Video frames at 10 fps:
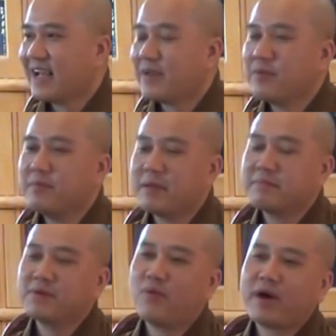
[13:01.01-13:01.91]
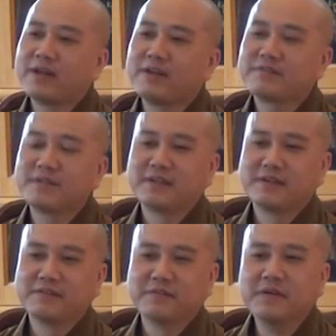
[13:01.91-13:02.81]
I remember one of
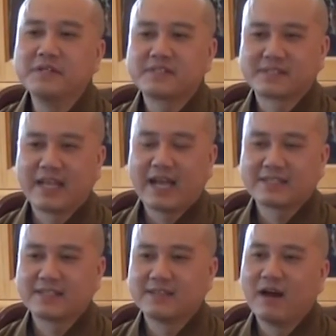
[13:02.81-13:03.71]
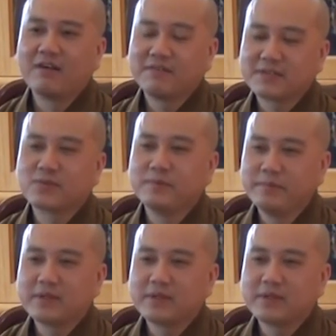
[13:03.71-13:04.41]
the words as a novice we